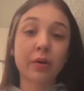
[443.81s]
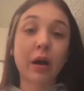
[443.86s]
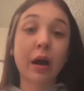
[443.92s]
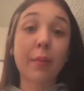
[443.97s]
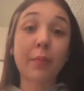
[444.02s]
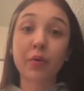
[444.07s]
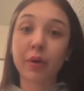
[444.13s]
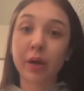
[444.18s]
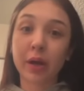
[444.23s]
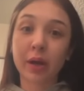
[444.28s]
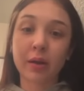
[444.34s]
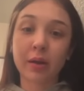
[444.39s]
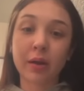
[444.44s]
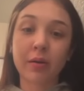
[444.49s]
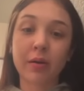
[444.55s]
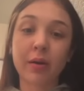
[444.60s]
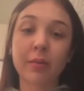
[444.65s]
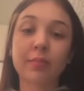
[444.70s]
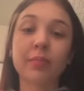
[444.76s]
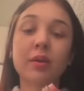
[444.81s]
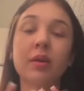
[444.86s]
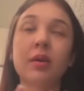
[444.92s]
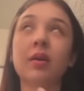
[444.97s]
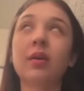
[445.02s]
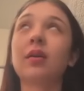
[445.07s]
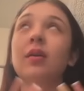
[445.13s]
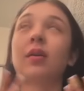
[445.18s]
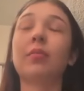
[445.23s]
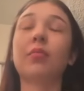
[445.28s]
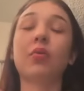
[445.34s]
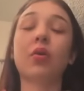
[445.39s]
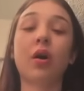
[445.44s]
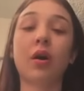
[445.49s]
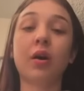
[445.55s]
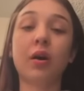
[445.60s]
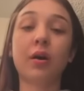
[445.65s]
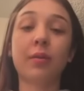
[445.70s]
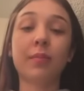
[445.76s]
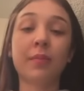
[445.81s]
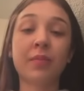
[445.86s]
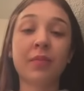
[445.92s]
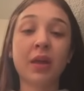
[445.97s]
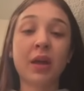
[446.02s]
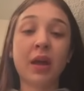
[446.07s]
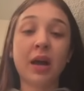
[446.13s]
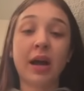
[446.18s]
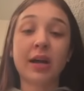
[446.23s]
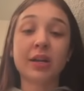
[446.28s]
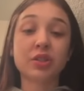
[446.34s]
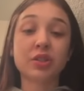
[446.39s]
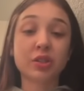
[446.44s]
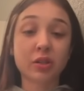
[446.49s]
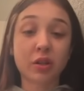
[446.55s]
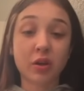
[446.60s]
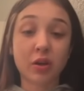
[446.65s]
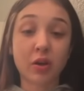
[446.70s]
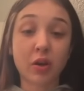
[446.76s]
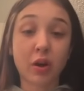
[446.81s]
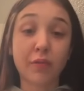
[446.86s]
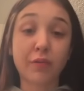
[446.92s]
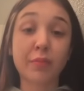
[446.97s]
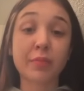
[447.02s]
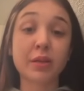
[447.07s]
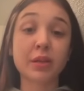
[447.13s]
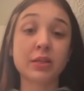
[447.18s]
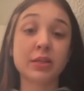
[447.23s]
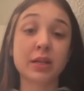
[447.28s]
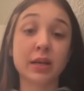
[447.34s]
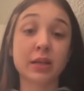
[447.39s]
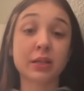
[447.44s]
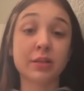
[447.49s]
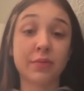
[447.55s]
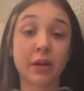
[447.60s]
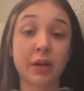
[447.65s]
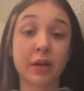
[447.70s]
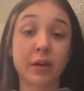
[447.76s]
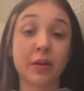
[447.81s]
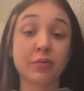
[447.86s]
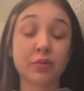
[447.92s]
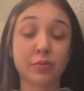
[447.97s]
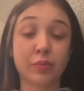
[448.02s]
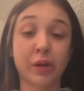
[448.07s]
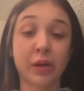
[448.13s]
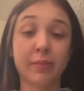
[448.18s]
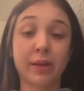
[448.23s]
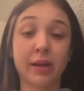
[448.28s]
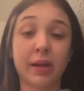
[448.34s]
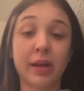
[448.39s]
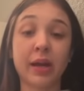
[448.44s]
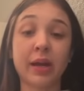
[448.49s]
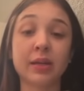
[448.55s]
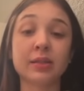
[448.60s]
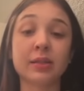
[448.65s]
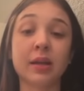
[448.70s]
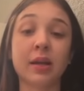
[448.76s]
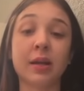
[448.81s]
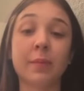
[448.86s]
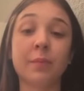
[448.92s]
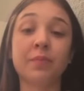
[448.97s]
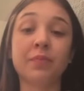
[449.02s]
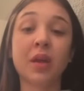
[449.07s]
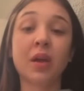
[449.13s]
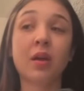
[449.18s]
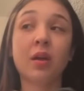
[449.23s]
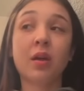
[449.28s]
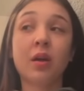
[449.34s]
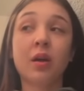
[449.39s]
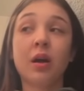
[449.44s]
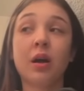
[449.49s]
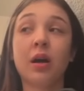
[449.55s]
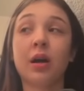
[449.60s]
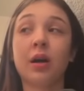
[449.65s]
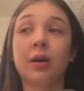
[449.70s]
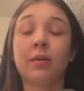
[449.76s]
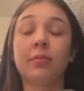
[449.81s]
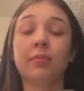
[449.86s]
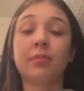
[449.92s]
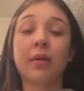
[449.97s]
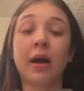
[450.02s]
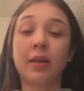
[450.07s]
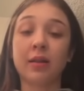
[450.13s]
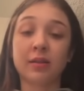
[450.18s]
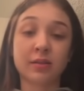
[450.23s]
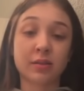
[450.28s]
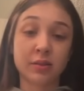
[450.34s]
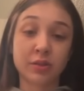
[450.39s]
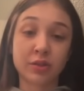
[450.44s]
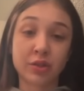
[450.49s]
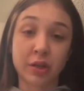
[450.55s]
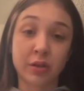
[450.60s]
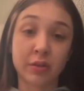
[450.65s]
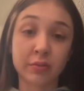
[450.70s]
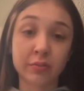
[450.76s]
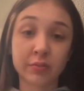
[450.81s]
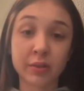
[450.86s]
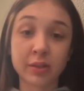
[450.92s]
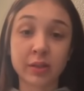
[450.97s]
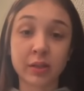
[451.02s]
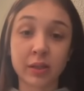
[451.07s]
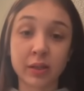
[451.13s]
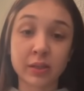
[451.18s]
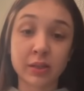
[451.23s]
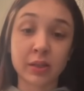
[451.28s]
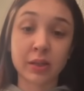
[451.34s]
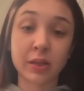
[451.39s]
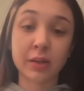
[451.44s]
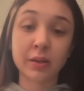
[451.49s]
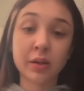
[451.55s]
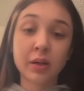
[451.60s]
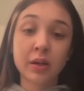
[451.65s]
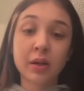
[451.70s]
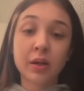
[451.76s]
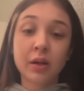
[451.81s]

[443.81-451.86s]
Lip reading: Well, I'm okay now. I'm calm. I just got a call from the detective right now that was working my case, and Alex is in jail. He's in custody.